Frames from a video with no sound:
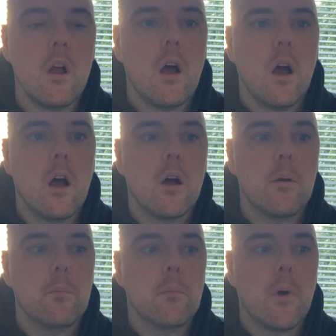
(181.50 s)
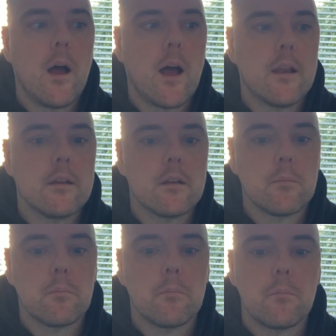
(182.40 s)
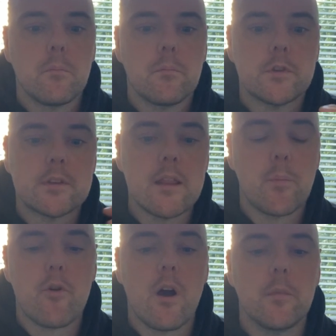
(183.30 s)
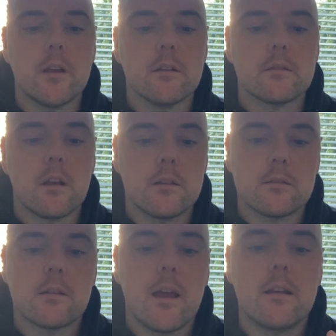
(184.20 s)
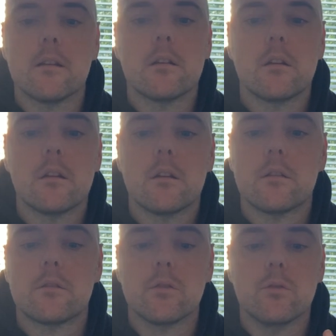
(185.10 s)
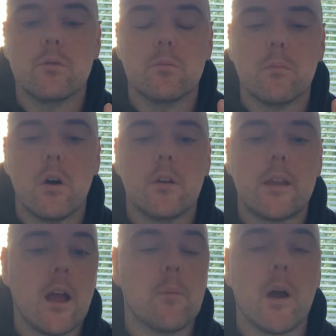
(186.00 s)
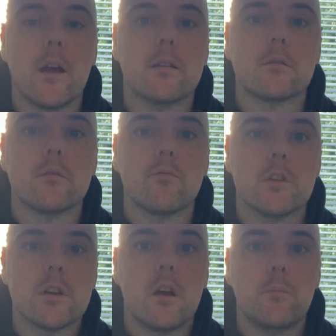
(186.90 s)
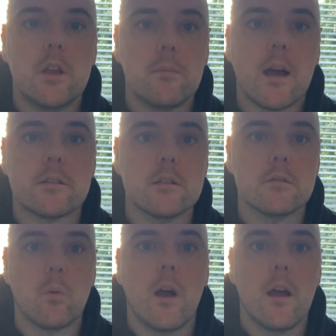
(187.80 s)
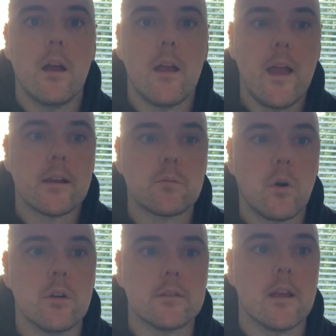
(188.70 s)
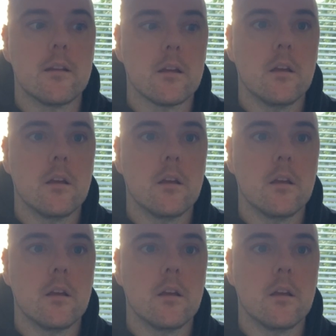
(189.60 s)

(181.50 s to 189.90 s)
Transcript: um, and set the parameters and said to my database, return me matches where X, Y, Z,